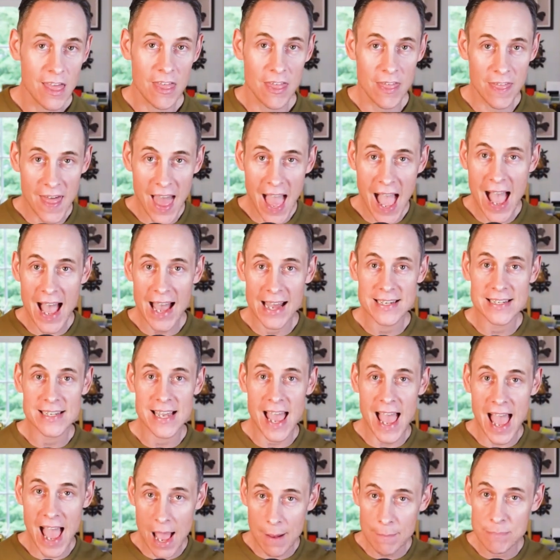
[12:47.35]
that
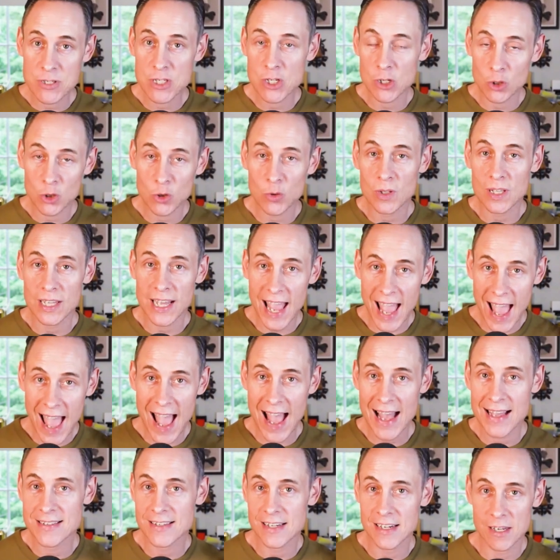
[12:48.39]
absolutely
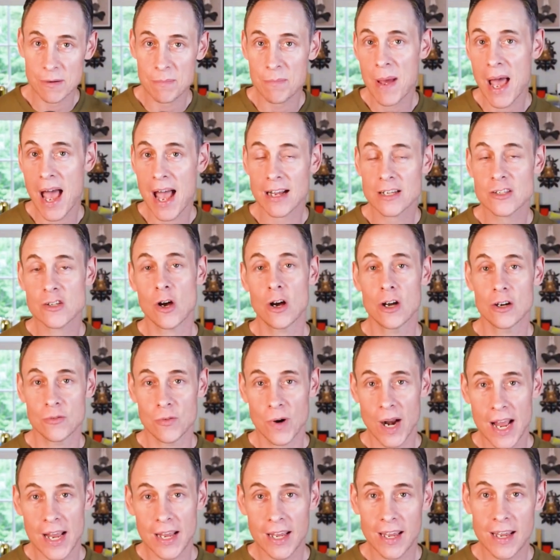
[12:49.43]
has an impact on
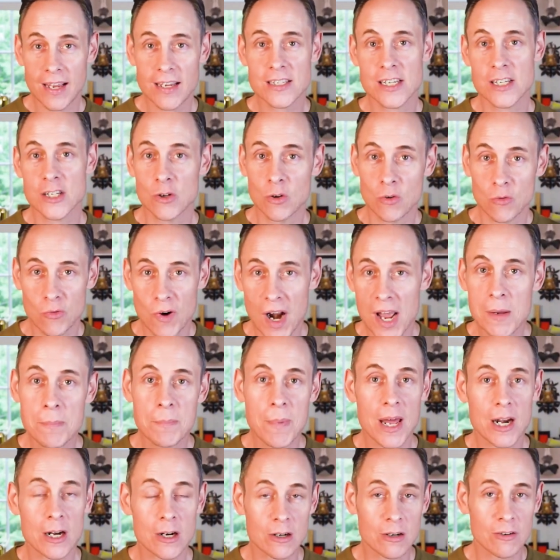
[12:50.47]
rankings, and you'll
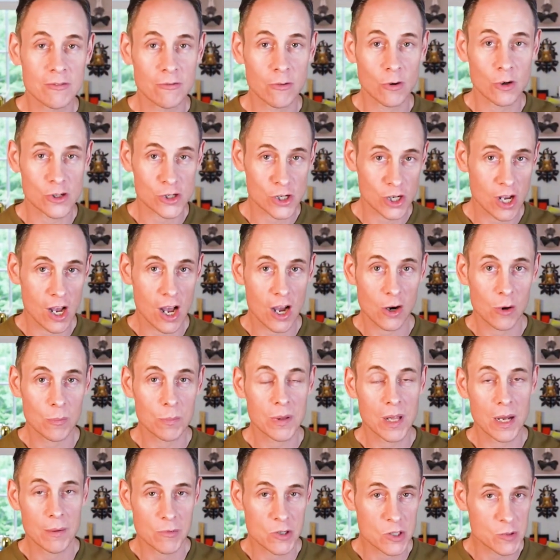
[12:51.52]
rank better for Chicago
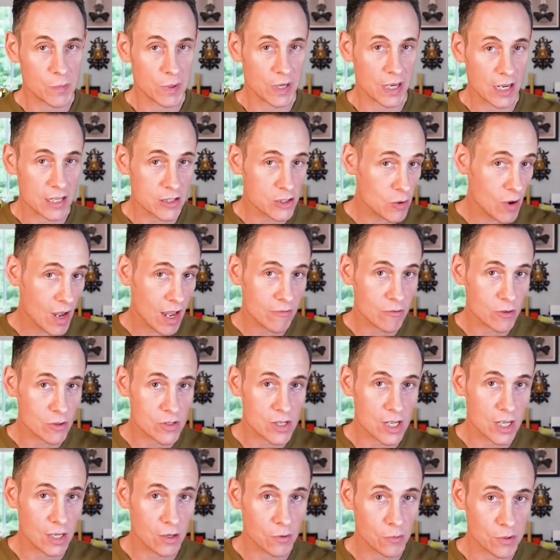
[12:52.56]
Plumbers because you have
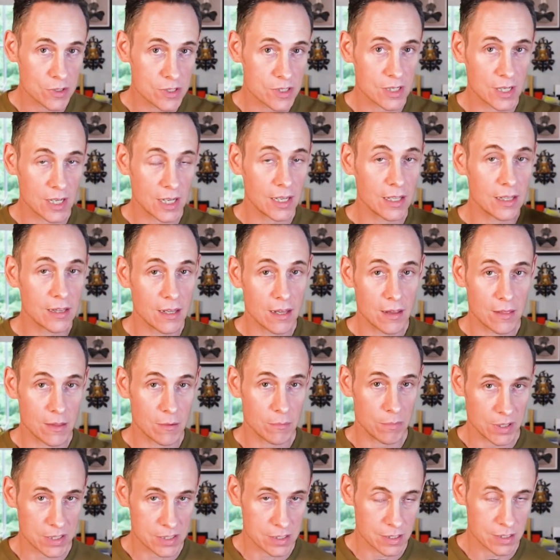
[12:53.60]
those keywords in
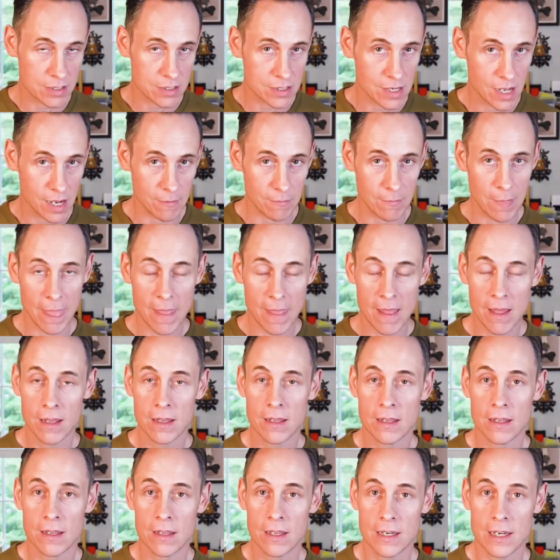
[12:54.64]
the business name.
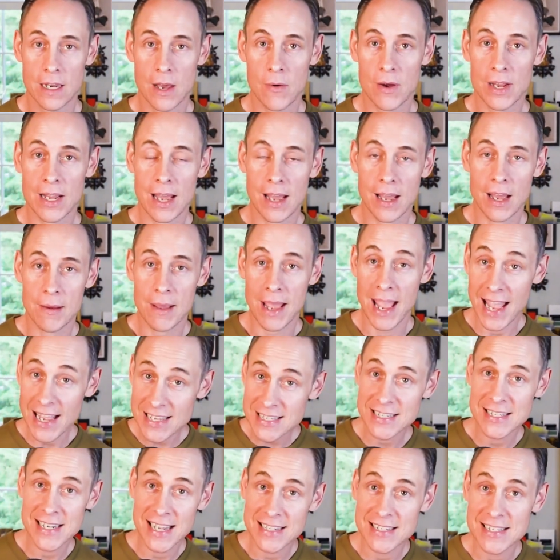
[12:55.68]
Now, I, I
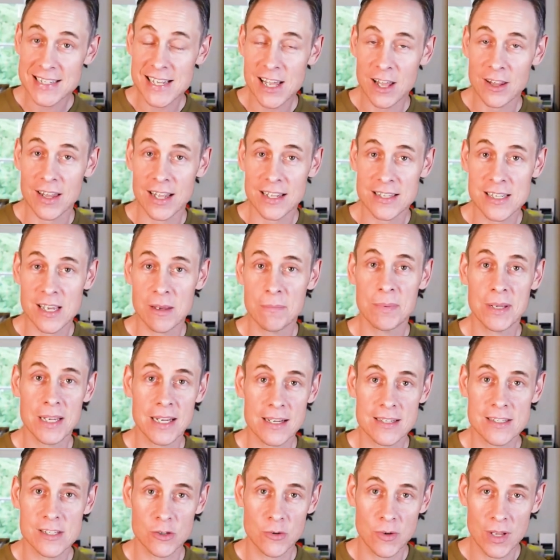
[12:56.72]
hesitate to tell that tip
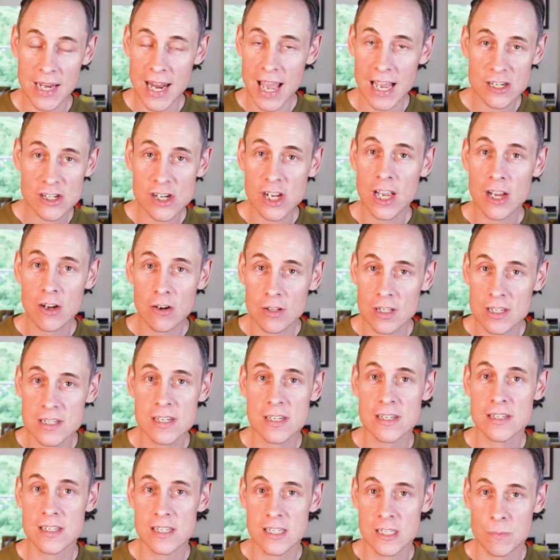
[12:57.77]
because you can actually get your
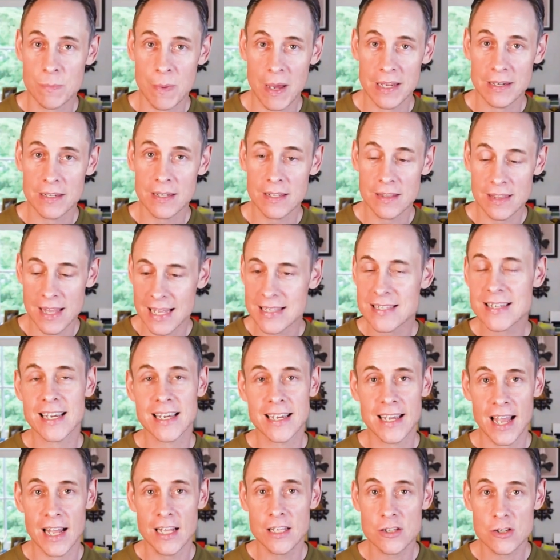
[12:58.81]
listing suspended. That's
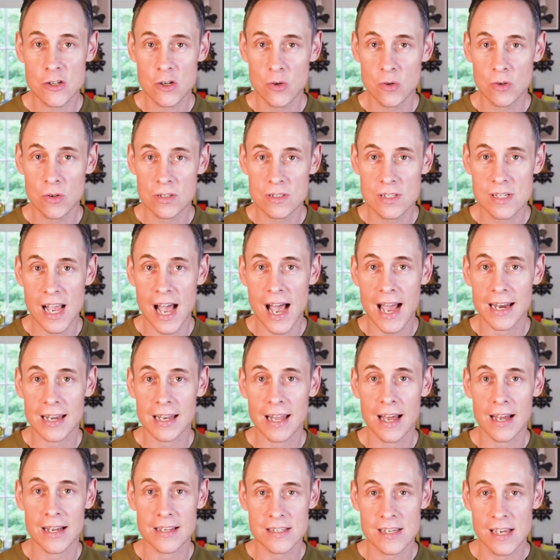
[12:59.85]
against Google's
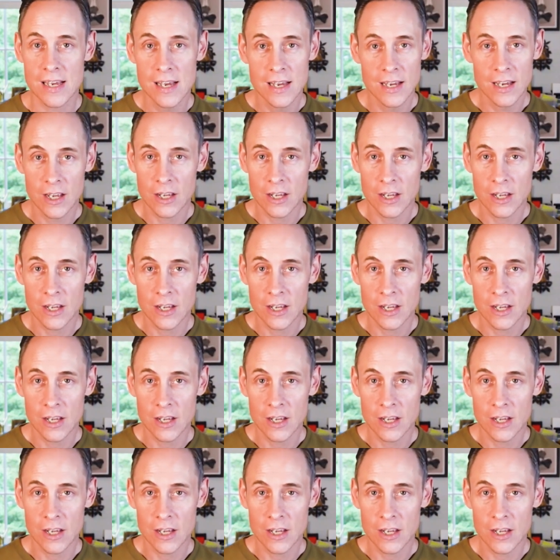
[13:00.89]
guidelines.